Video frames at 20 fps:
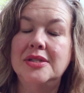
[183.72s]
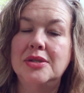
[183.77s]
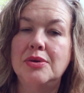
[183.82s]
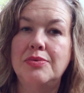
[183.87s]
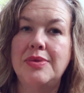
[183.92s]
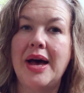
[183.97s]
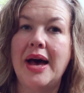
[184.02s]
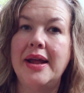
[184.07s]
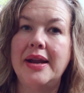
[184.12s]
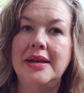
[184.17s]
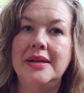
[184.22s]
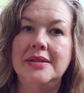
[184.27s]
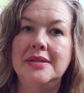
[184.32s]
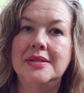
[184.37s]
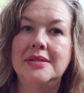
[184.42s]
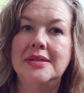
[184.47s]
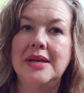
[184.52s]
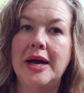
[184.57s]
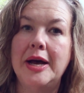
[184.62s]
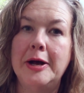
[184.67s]
so that
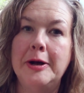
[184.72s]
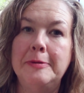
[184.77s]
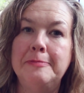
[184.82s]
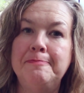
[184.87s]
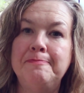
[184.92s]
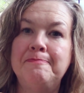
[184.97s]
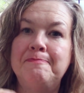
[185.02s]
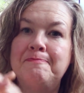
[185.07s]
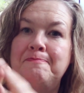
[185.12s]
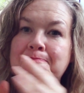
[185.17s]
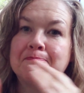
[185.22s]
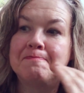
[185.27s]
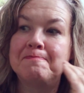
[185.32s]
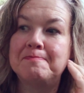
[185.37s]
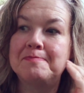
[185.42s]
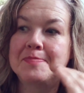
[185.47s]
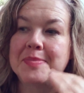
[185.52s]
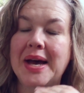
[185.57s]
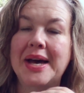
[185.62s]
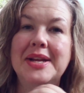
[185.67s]
is
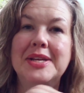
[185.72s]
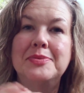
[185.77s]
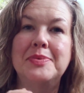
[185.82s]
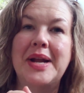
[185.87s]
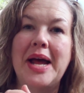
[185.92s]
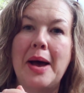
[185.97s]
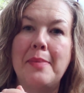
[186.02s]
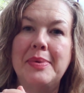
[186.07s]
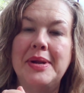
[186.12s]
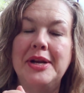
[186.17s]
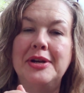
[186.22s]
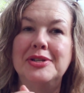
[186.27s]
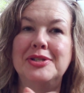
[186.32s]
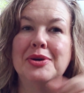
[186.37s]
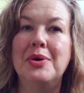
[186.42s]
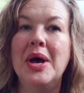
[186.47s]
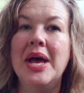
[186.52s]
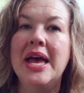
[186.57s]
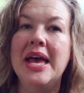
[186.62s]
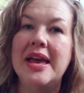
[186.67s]
what happened here.
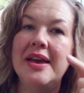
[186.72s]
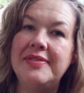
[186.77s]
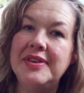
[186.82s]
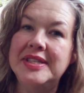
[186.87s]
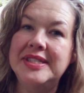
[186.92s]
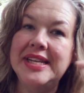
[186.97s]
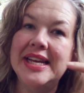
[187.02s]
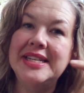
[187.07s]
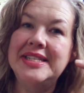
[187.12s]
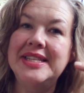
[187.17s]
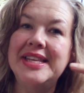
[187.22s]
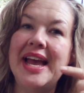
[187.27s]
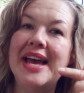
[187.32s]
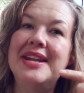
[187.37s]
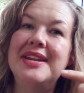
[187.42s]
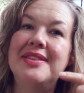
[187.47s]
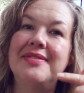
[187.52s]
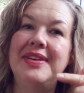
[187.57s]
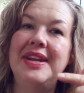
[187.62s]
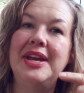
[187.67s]
So if you stay to the
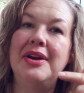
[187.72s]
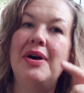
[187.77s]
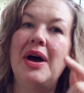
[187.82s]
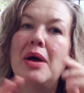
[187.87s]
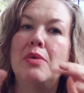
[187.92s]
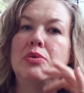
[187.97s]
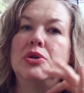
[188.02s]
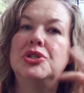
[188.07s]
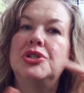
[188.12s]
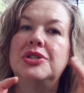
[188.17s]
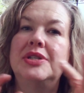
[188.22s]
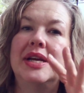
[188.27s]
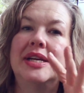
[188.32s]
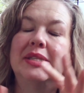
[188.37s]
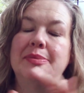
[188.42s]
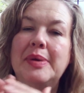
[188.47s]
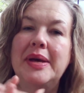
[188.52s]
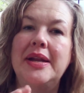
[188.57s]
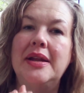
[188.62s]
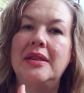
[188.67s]
end of the video, I will
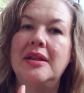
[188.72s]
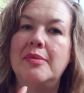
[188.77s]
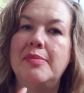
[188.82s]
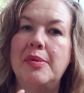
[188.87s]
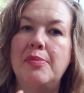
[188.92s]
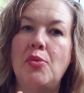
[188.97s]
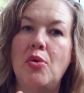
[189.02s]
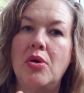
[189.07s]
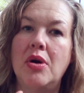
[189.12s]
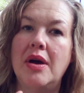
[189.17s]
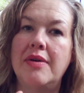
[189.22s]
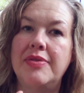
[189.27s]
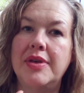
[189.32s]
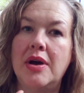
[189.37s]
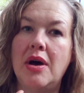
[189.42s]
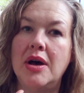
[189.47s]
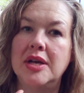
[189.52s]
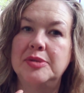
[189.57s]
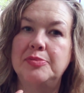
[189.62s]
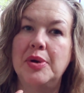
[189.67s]
explain a little bit more of the
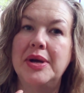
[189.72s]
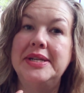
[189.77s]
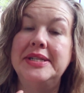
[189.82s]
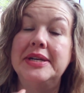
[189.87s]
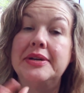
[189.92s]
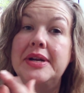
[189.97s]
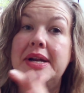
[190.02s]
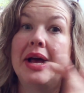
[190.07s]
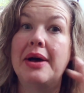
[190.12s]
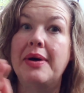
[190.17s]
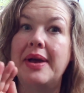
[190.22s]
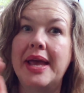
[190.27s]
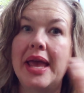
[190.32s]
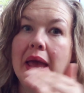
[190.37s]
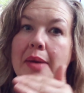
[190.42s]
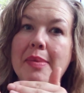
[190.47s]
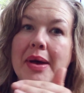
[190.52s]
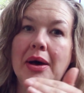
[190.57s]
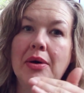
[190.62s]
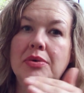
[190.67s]
cost breakdown and how I
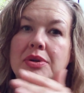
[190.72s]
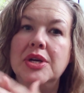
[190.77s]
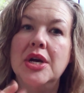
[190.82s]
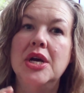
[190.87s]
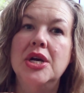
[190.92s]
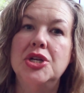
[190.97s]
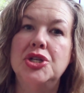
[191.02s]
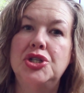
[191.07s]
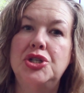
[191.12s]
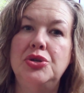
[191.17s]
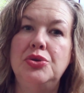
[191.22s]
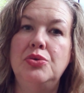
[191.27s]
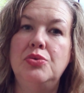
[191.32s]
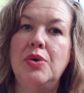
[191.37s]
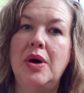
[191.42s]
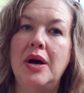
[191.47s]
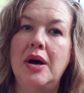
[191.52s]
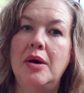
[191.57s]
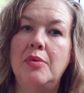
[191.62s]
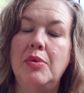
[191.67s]
came out to
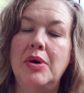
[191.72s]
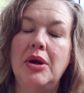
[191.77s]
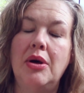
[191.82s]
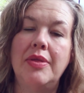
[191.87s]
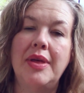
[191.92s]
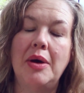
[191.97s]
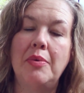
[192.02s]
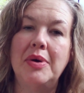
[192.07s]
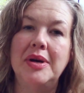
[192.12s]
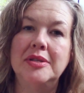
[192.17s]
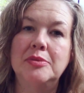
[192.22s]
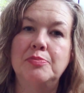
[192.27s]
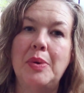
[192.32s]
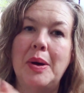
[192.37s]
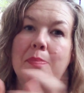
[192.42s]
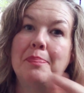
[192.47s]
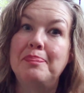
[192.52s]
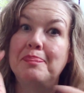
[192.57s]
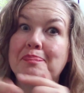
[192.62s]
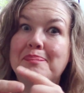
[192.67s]
what all that was.
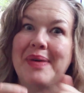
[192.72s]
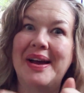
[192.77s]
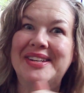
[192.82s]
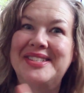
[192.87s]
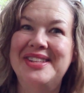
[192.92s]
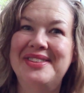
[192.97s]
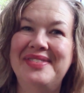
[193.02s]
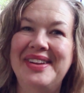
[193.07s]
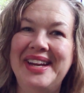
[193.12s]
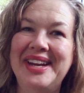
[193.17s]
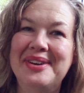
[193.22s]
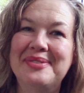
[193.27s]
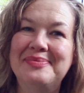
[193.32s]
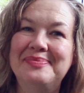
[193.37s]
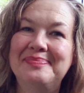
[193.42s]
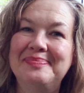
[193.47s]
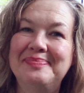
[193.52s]
But back to the video.